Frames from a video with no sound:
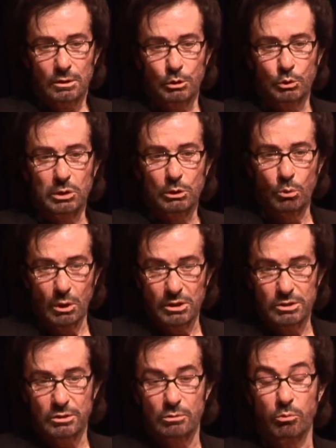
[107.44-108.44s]
who he
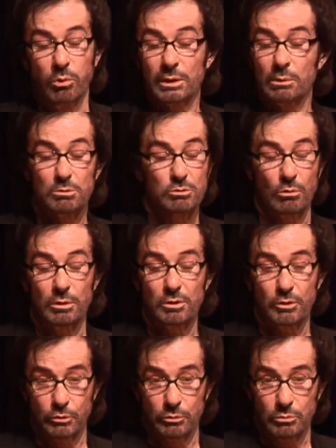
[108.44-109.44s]
was, what he was going
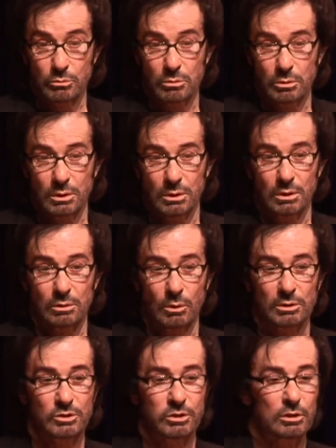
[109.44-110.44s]
through,
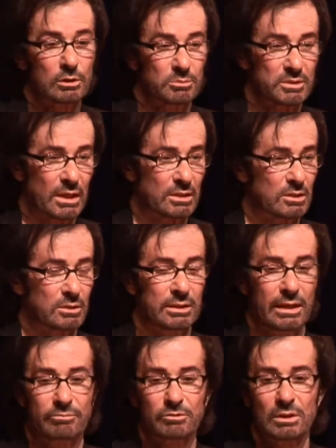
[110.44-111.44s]
what circumstances he
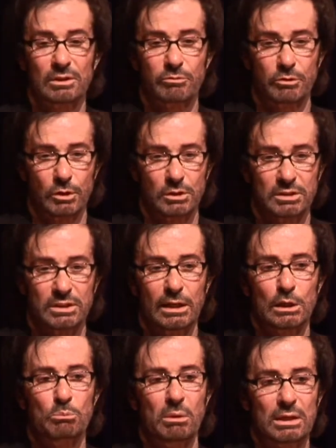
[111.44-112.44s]
had to live with on a
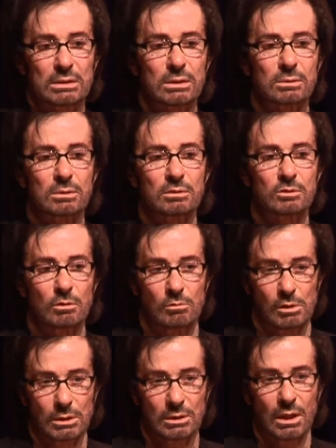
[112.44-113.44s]
daily basis, and so
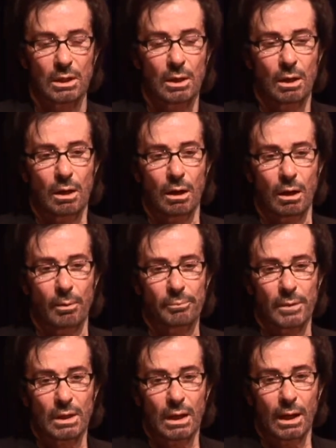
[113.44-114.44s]
on.
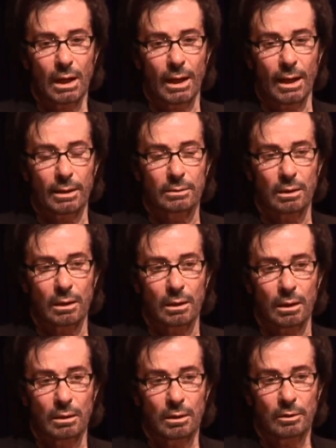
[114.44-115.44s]
Um,
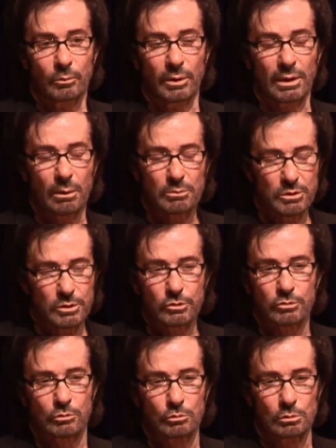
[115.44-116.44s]
and when I was in
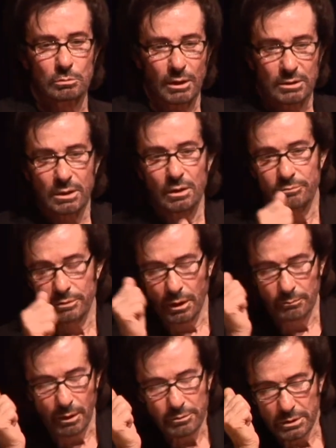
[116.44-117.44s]
school myself,
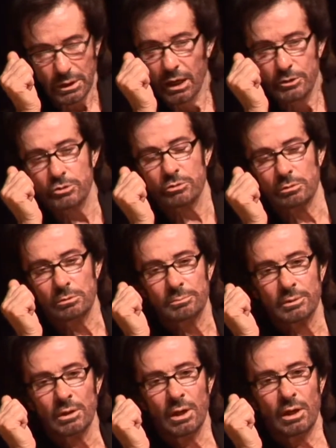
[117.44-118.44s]
when I was in high school,
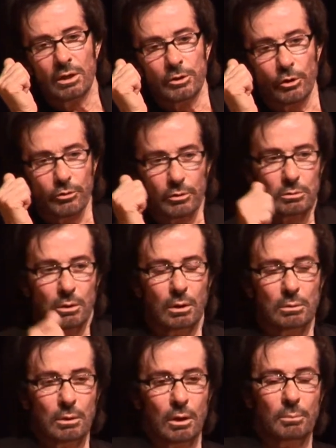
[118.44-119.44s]
you know, the,
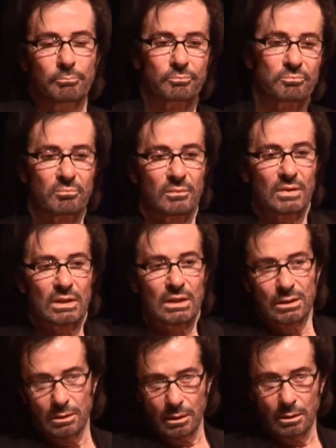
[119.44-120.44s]
um,
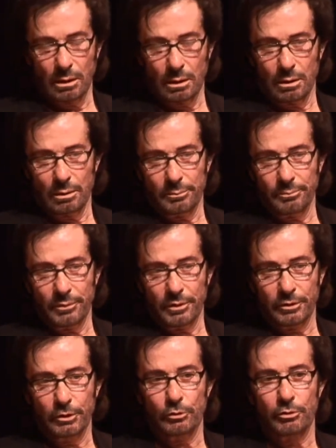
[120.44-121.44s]
uh,
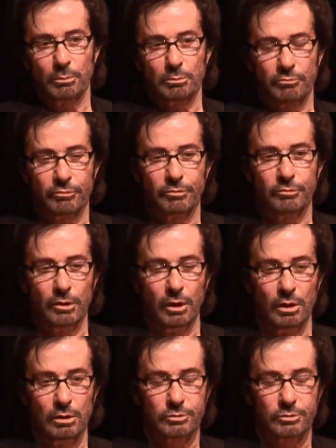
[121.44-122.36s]
you know there were uh,